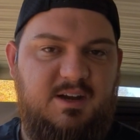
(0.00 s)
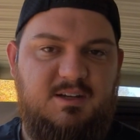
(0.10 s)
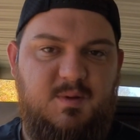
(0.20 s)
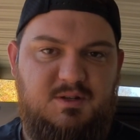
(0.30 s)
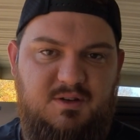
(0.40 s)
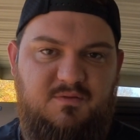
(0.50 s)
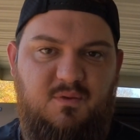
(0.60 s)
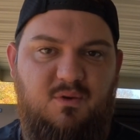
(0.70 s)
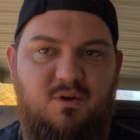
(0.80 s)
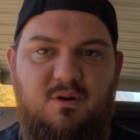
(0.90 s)
in, especially
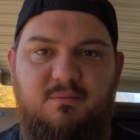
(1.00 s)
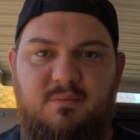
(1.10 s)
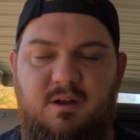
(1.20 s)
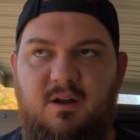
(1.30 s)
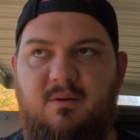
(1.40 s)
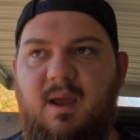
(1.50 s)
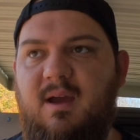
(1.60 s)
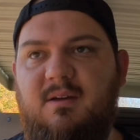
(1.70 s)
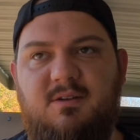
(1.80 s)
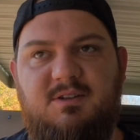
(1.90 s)
for
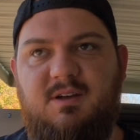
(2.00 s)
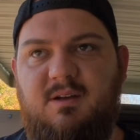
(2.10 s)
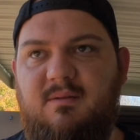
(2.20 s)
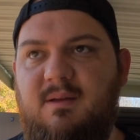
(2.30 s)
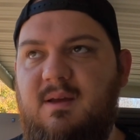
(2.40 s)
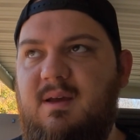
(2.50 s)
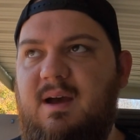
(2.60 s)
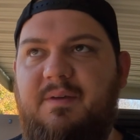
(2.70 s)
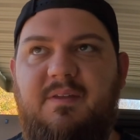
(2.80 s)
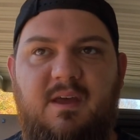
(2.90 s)
800 to,
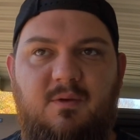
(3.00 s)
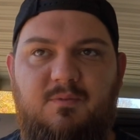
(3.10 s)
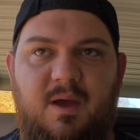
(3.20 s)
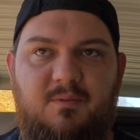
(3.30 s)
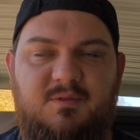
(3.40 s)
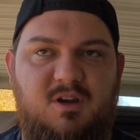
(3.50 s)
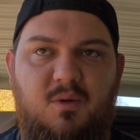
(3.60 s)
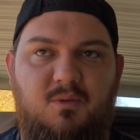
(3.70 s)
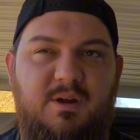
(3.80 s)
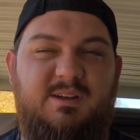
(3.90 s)
I think that
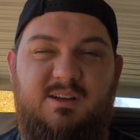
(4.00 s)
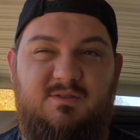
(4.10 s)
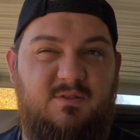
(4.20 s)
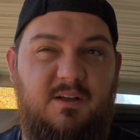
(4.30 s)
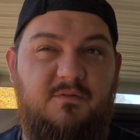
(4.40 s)
scope retails for like